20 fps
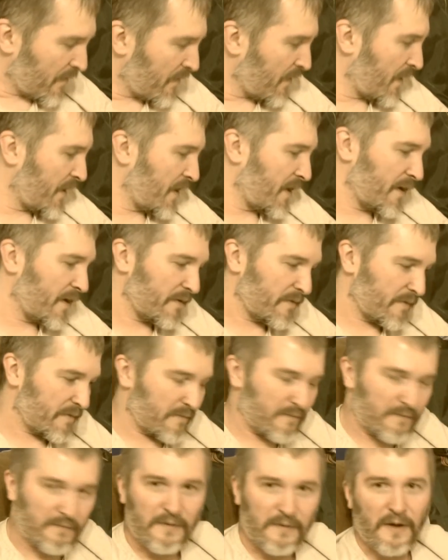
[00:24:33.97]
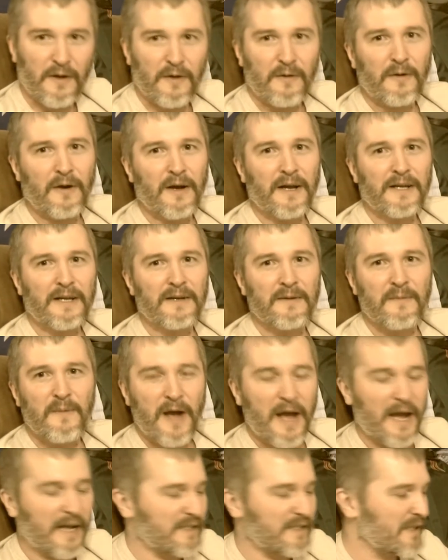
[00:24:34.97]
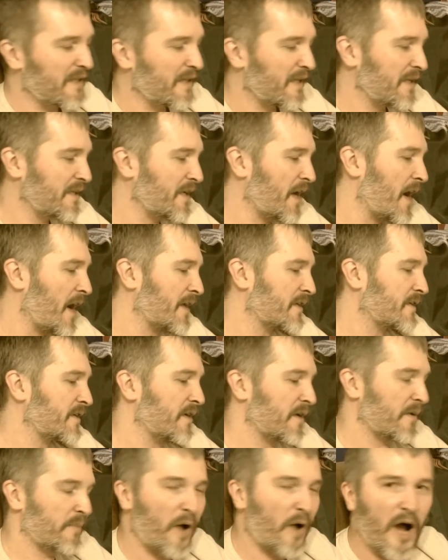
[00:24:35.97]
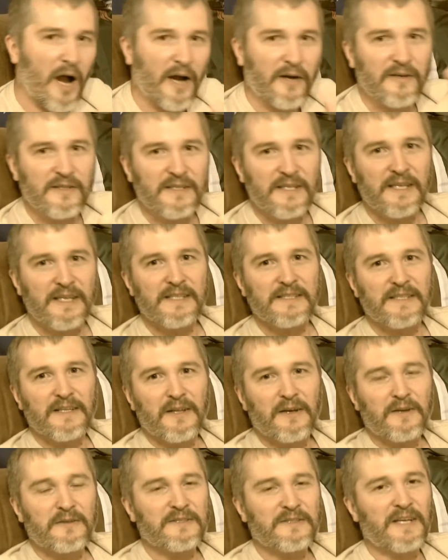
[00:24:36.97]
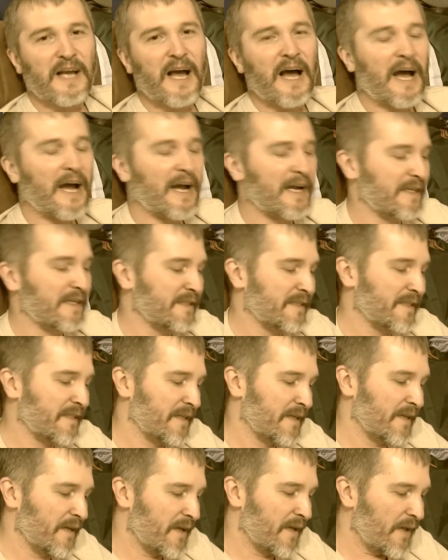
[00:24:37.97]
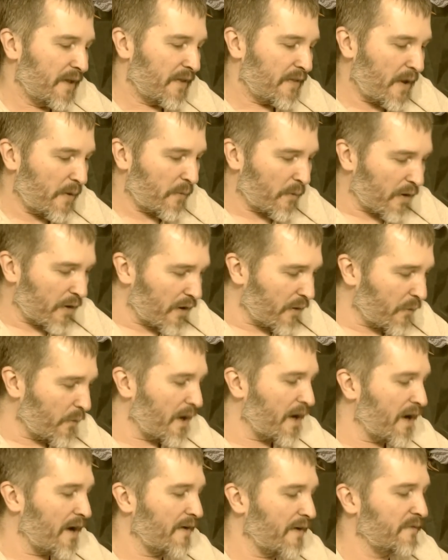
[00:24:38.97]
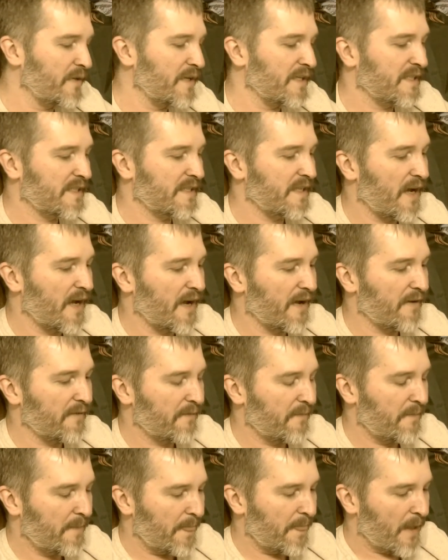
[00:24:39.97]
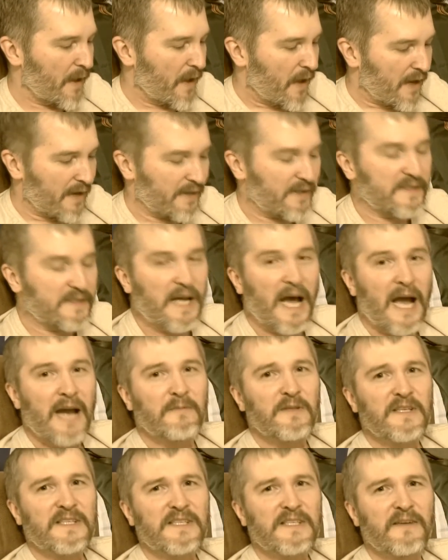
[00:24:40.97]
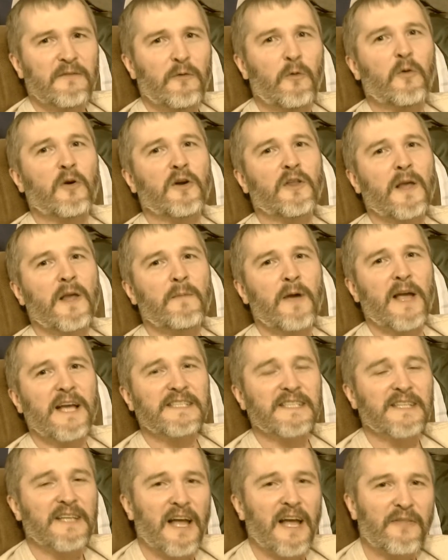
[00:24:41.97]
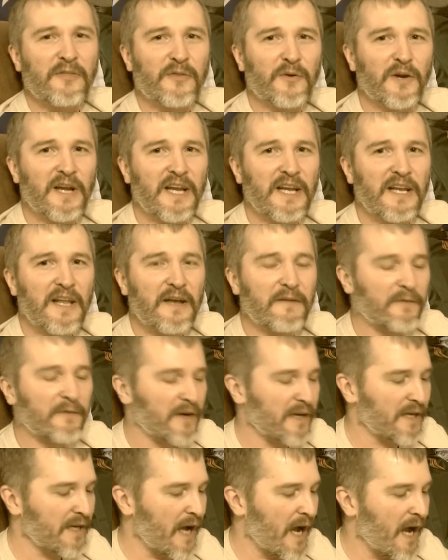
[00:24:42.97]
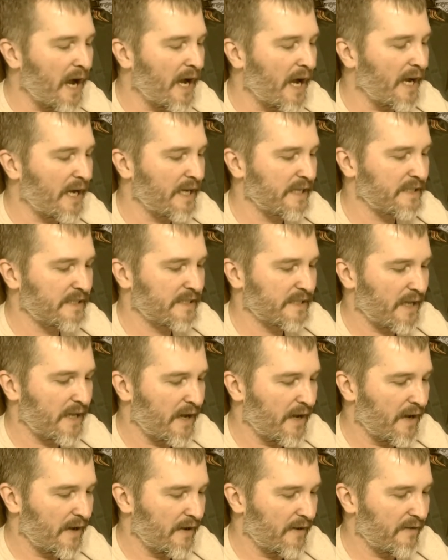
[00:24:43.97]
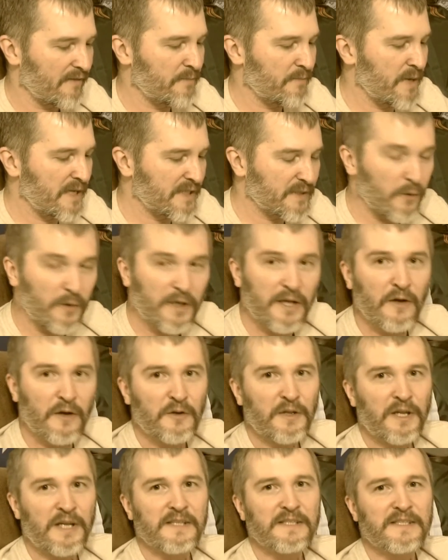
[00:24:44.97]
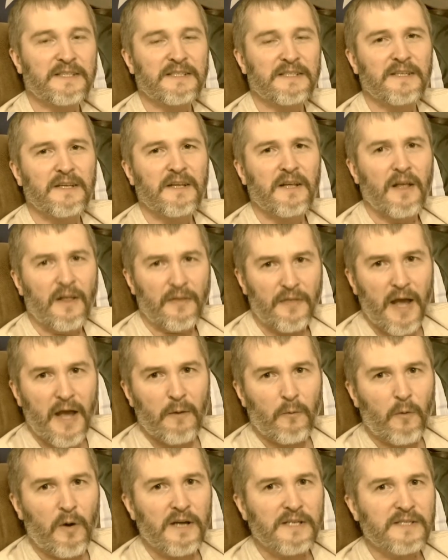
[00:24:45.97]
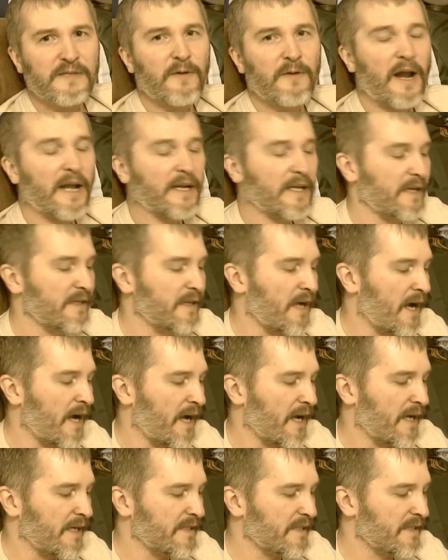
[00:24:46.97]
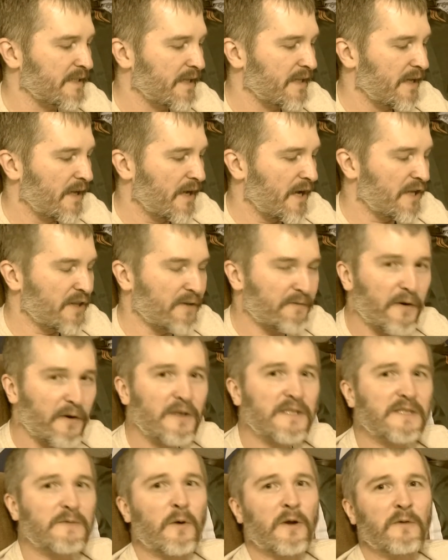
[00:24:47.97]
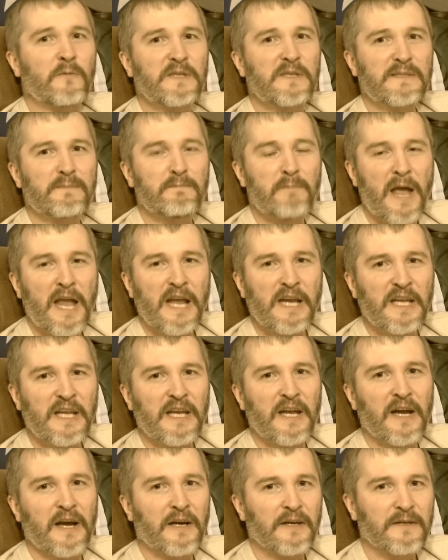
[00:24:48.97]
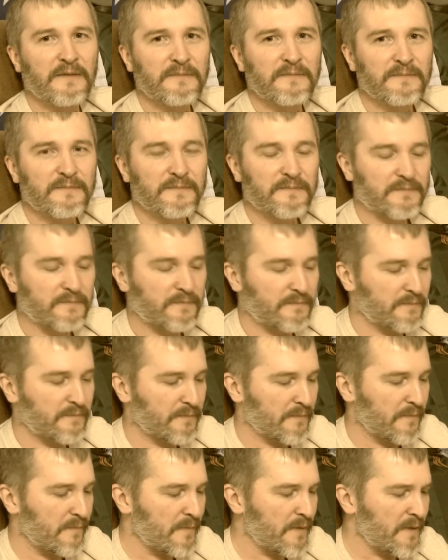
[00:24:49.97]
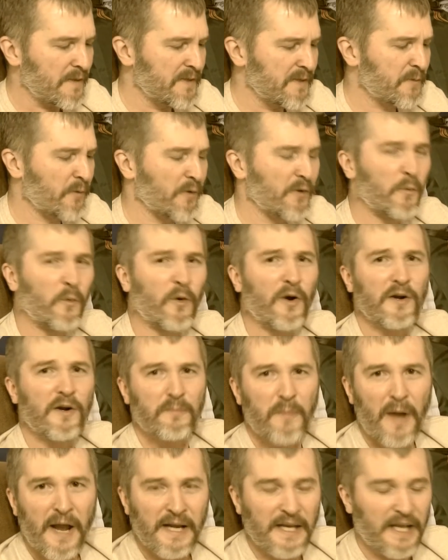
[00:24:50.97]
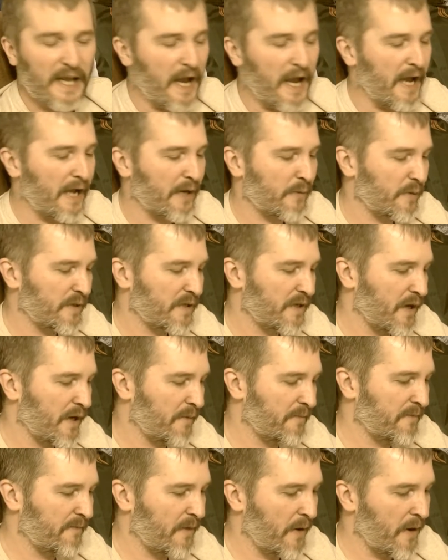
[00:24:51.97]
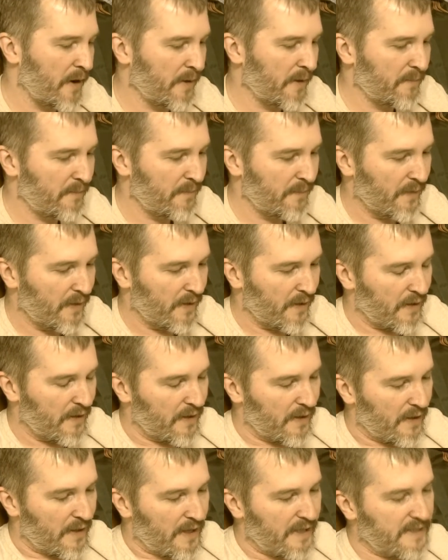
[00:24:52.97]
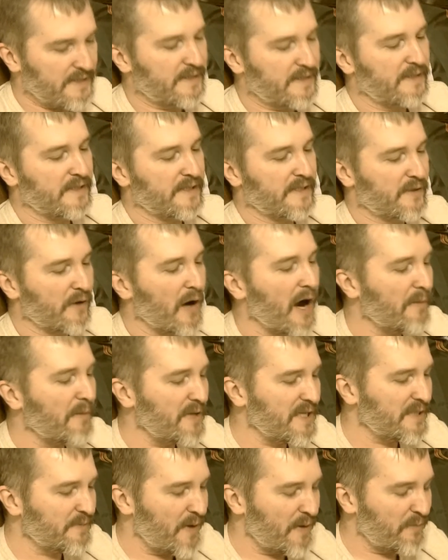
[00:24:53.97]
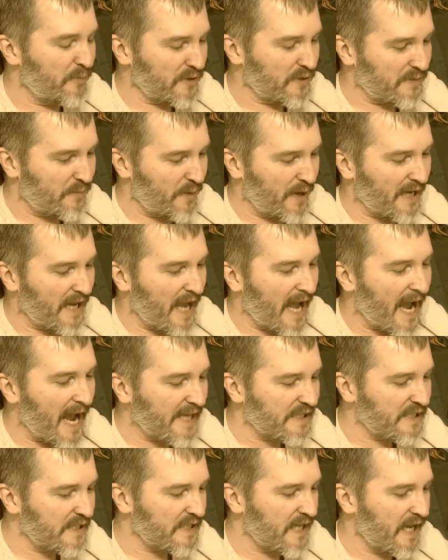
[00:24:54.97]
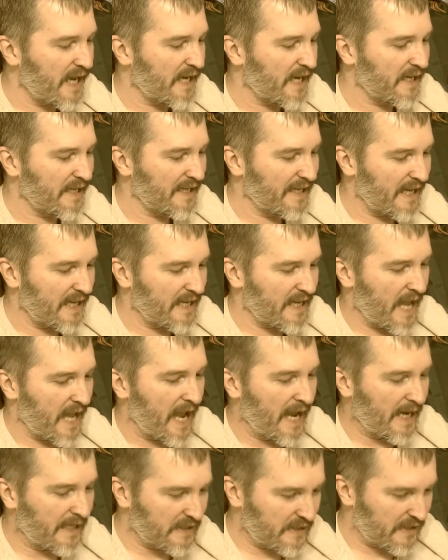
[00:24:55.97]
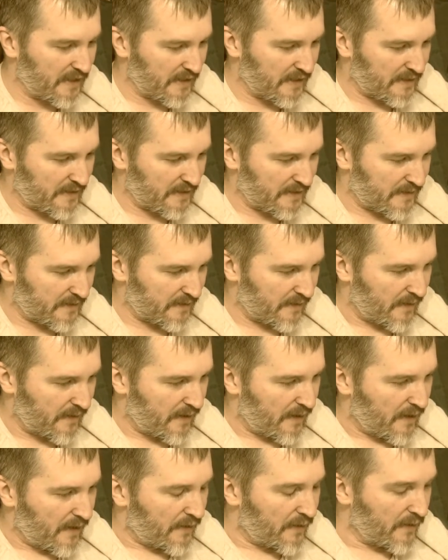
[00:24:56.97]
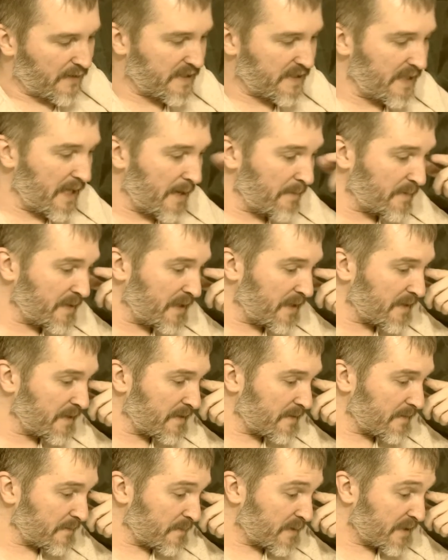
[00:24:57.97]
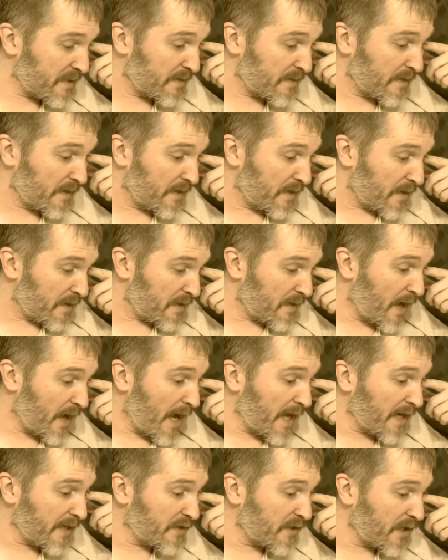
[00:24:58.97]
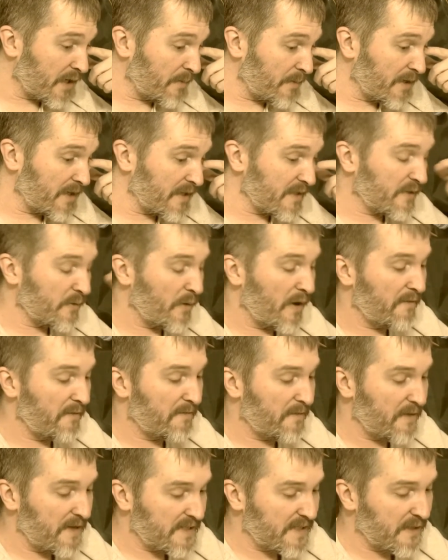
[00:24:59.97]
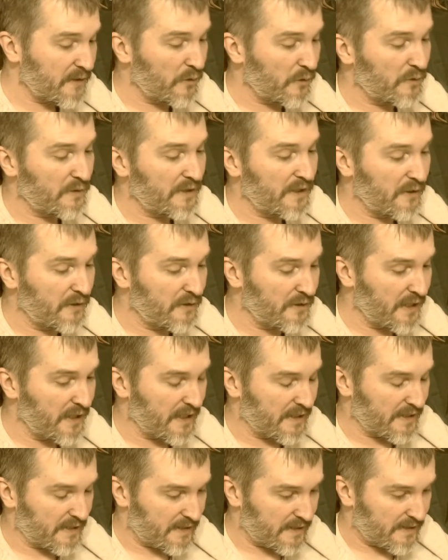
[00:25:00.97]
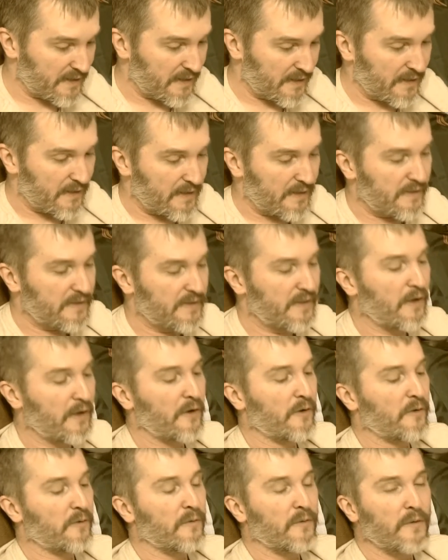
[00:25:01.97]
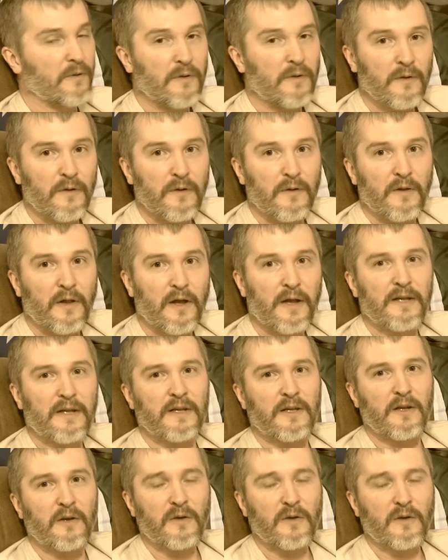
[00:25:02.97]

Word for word: They you know, I can imagine the doctor, Hippocrates and those guys. They were aware of this stuff. And at the time of the Civil War, they basically had three different kinds of mental illness that was recognized. And the first one was mania. That's where the word maniac would come from. It described these people as being agitated and anxious. Their symptoms not attributed to a physical illness. So, like,